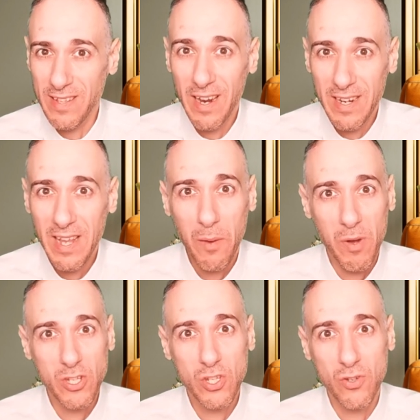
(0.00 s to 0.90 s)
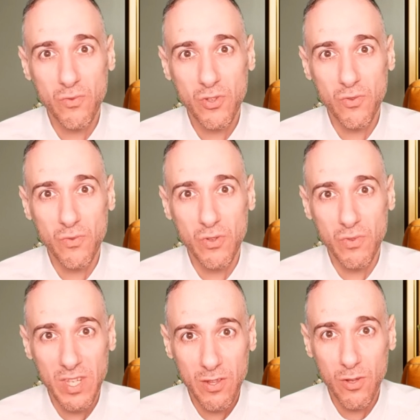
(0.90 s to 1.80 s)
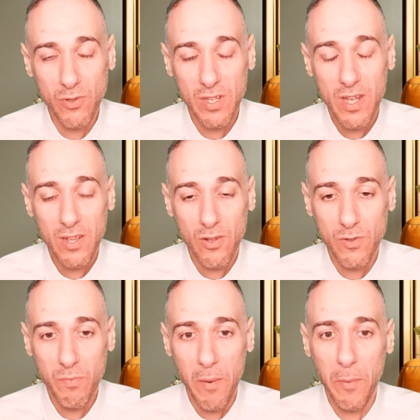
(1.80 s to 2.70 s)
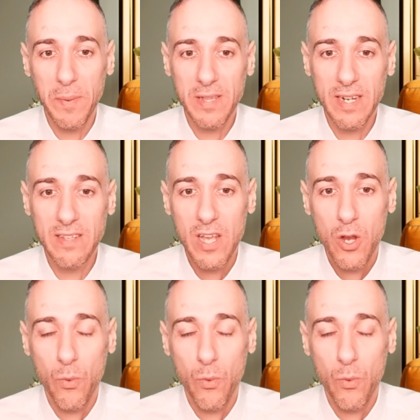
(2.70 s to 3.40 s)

It's not going to take much to tilt those probabilities.